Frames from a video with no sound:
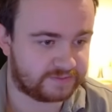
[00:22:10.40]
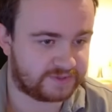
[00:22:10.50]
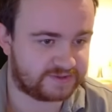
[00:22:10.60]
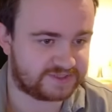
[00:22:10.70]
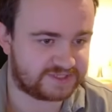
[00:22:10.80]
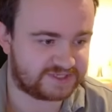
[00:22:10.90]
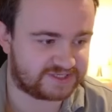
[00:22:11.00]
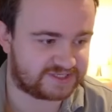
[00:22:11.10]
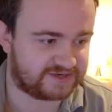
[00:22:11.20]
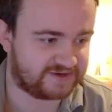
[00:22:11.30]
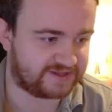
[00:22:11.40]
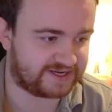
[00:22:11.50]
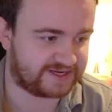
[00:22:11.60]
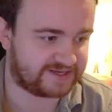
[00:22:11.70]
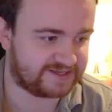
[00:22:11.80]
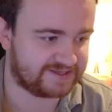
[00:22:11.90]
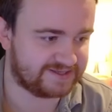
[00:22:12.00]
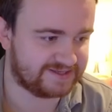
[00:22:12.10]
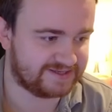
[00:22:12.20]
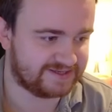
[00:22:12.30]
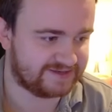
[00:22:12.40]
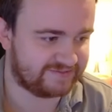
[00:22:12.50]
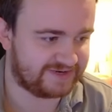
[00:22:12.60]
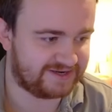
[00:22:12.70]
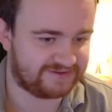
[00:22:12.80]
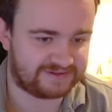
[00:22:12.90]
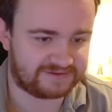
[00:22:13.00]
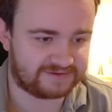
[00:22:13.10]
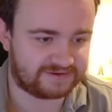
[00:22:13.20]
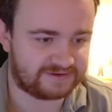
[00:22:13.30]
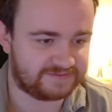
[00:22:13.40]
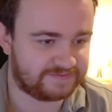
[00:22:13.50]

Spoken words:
What's this? Get rid of that. Play out the Law.